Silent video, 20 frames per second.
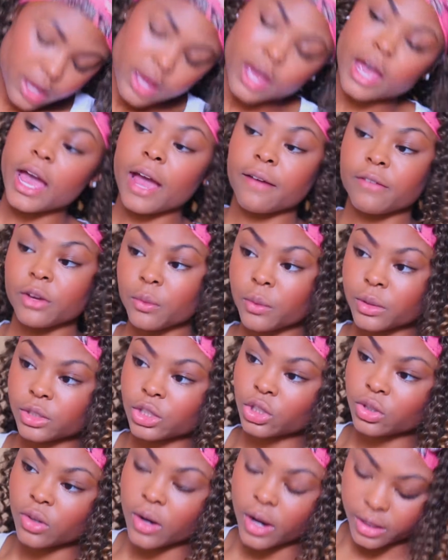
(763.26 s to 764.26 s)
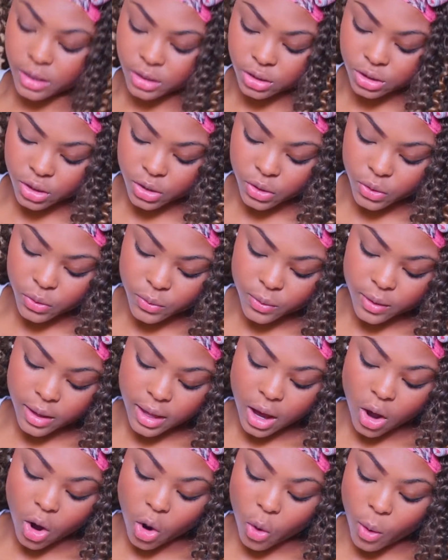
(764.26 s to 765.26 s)
Everyone's trying to show,
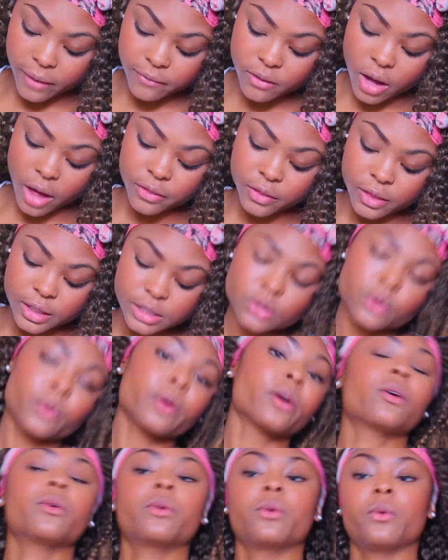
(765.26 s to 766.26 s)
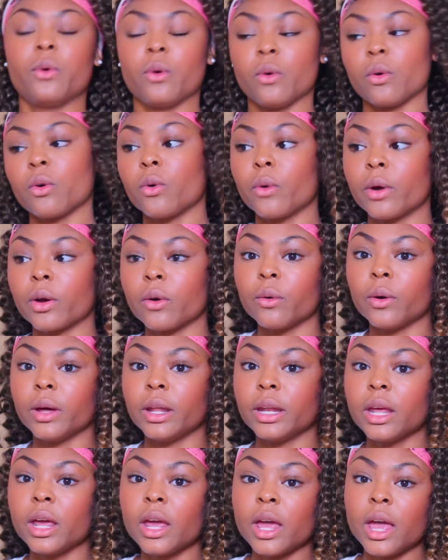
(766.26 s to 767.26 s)
oh, I've got this going on,
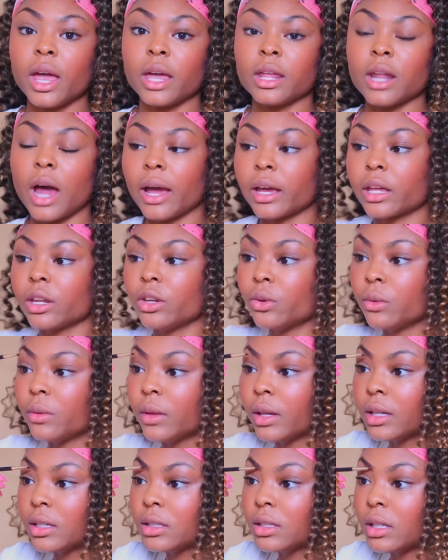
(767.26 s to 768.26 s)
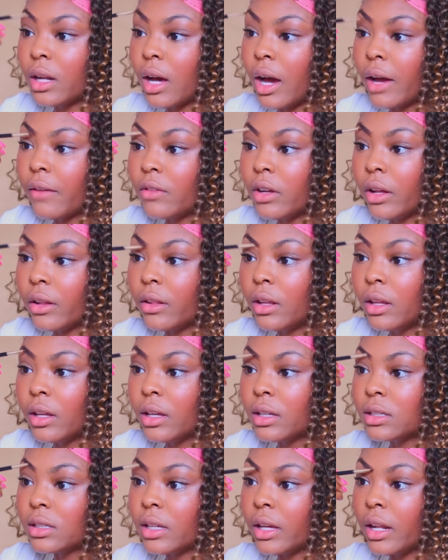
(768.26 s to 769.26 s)
and I can do this, and I've done
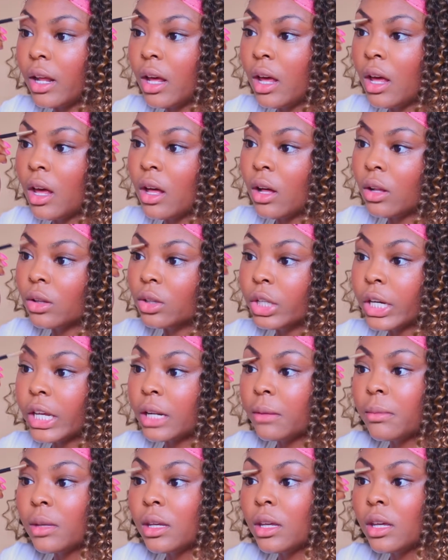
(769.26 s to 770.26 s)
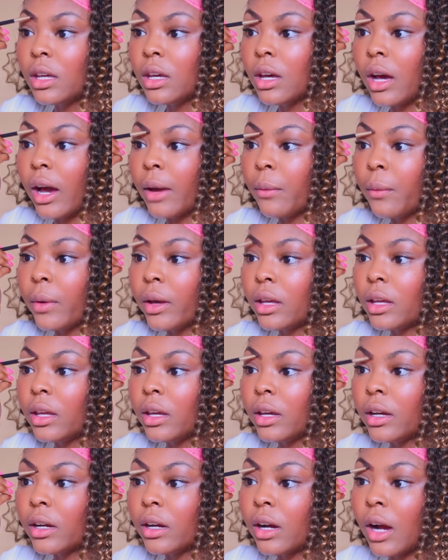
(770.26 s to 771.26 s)
this, and look at me, I went
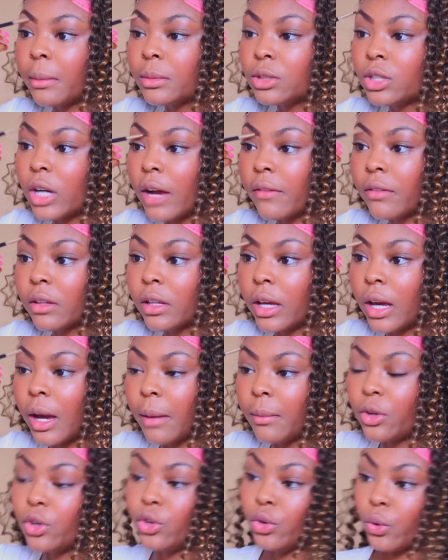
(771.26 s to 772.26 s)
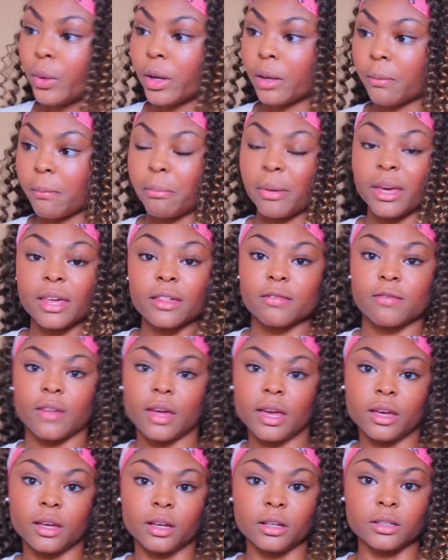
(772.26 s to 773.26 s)
here, I'm traveling, I'm doing big
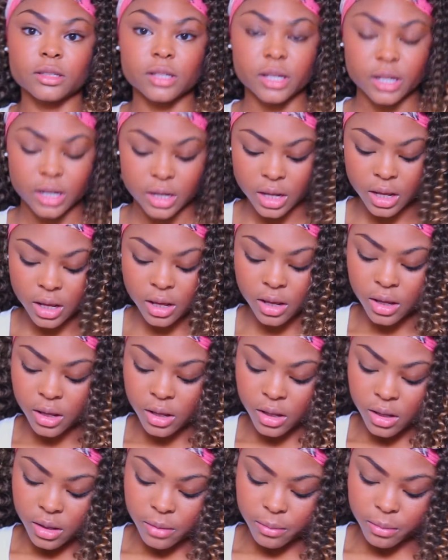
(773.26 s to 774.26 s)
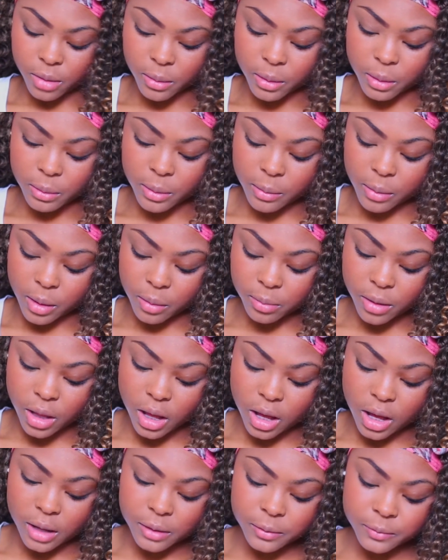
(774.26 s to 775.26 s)
things, and blah, blah, blah, blah,
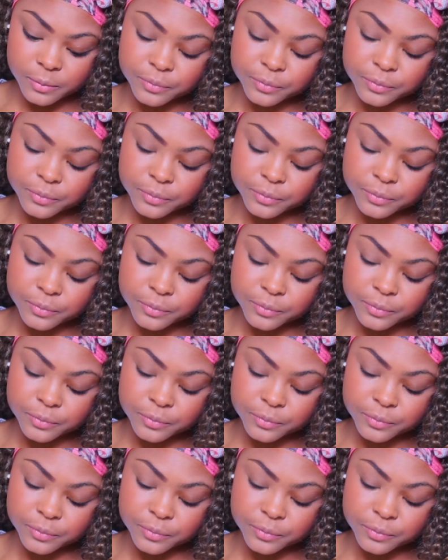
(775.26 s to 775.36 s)
blah.